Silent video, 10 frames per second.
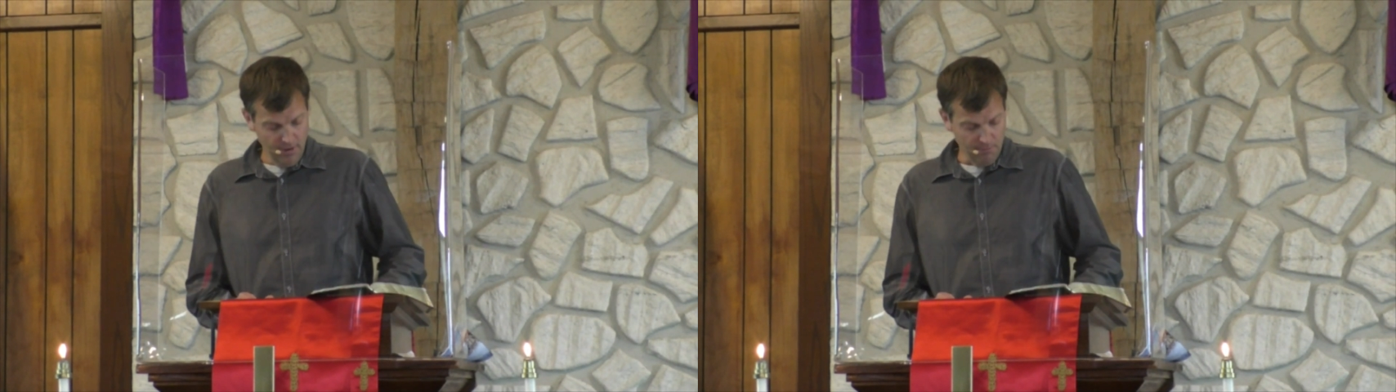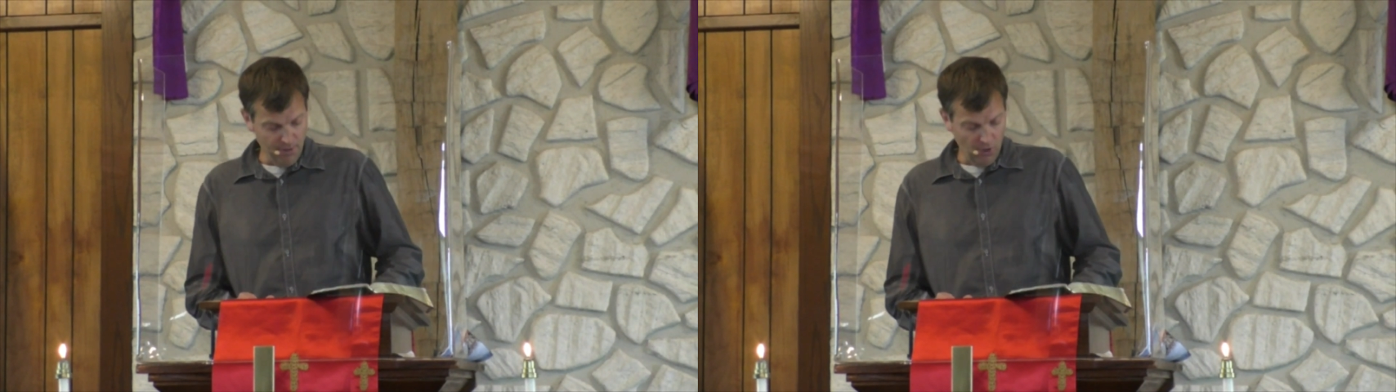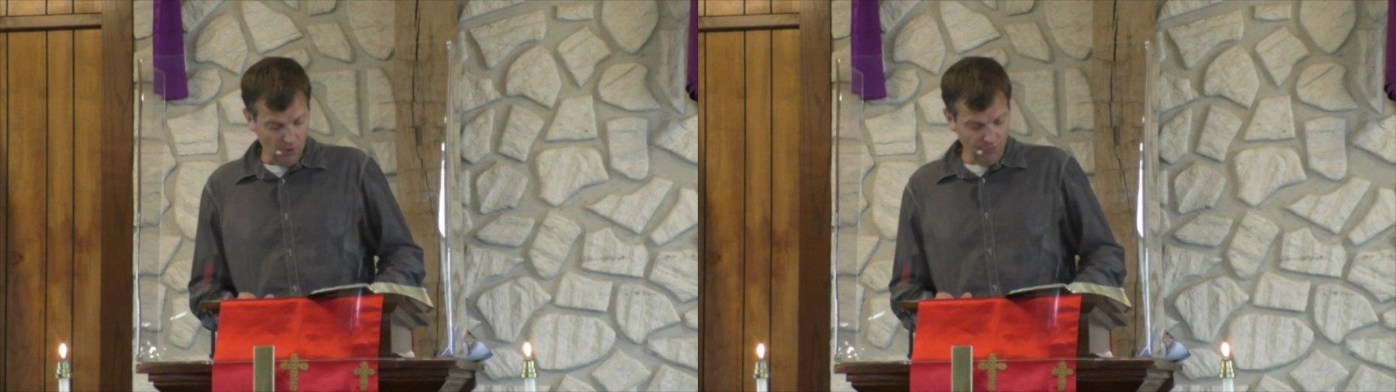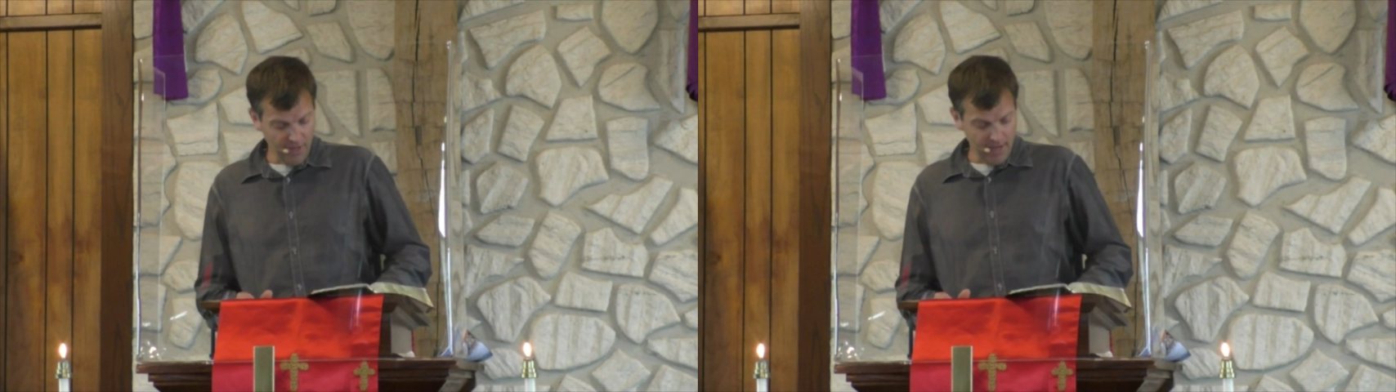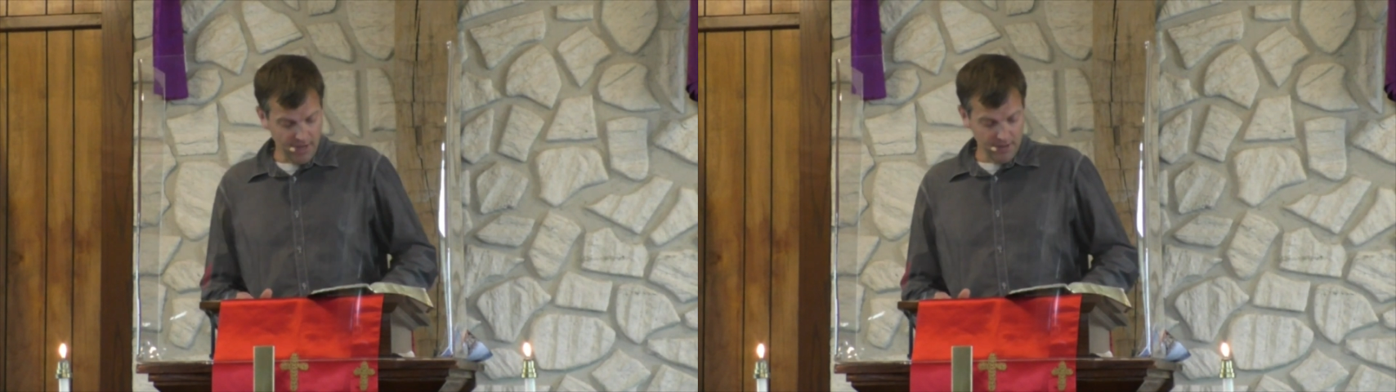May all
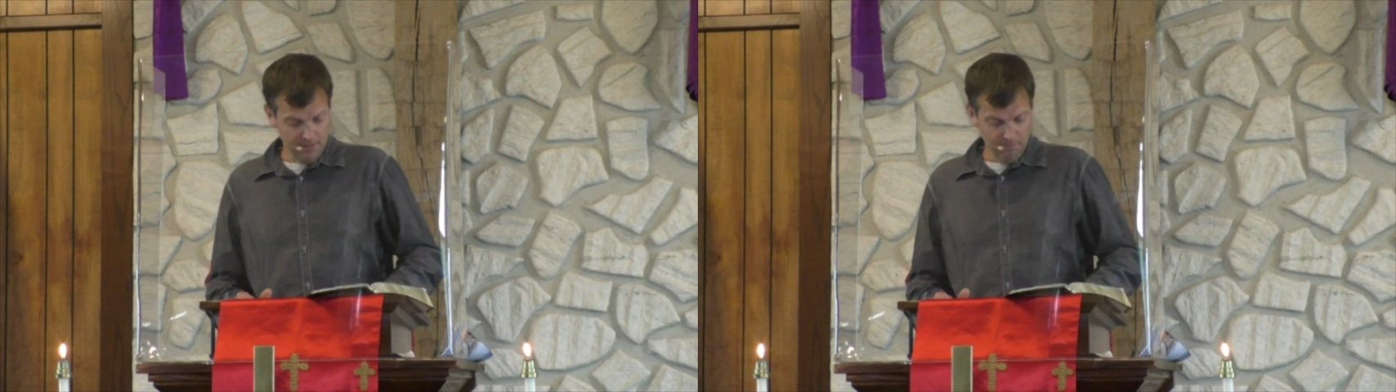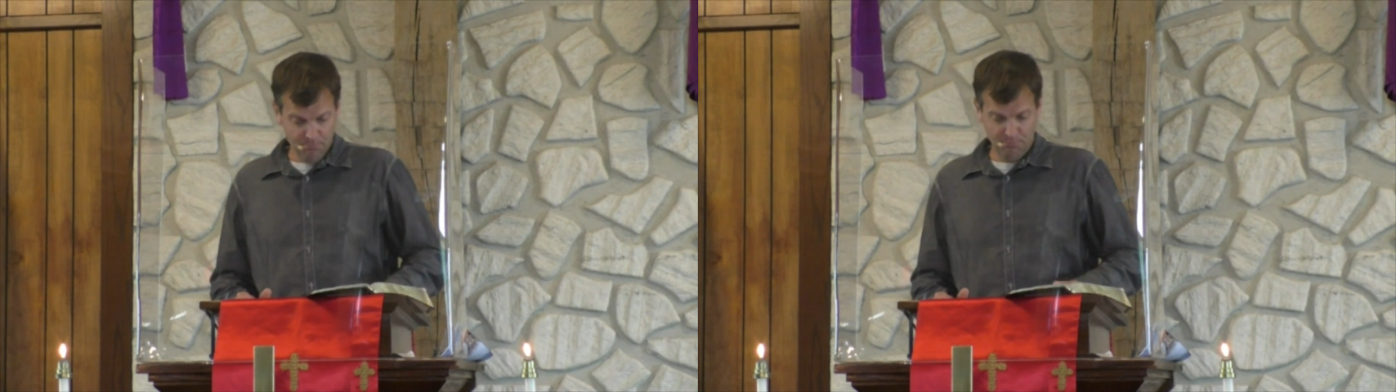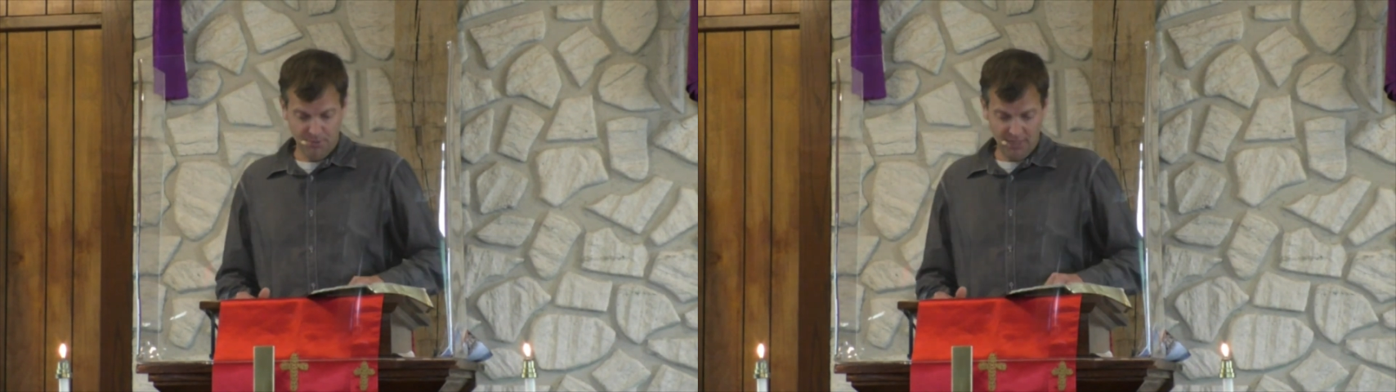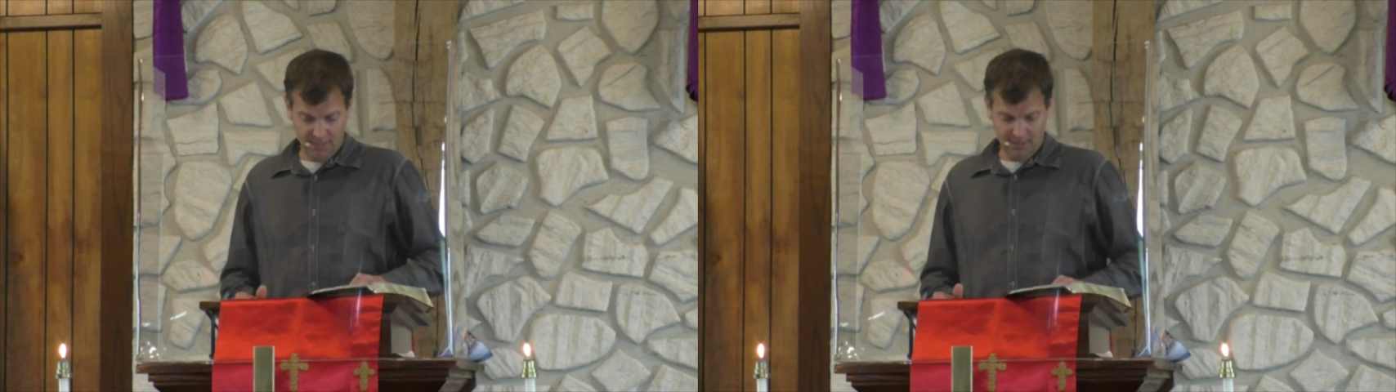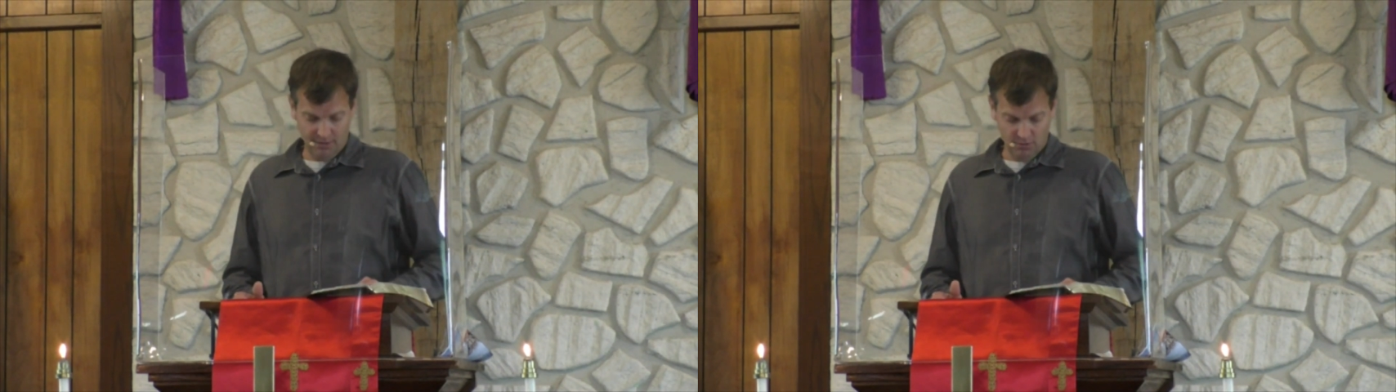they
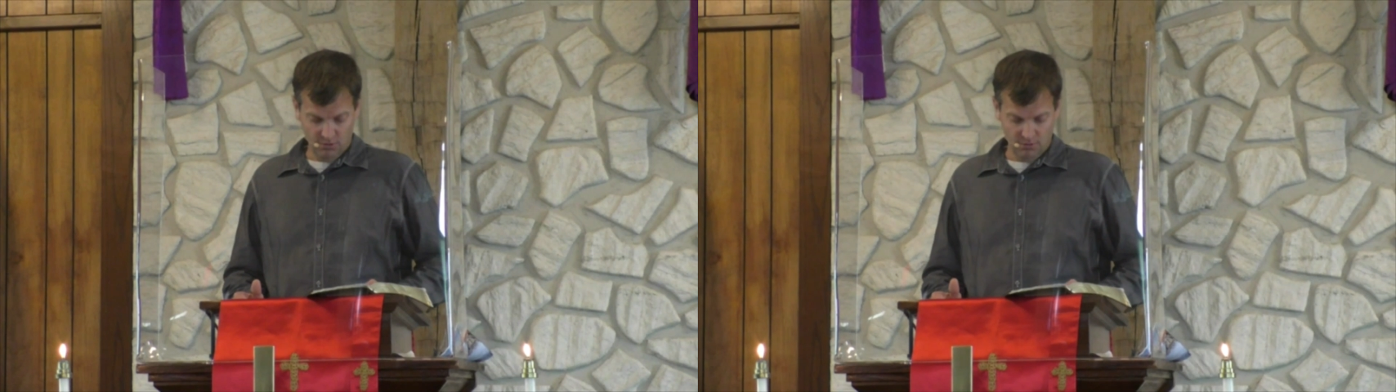be,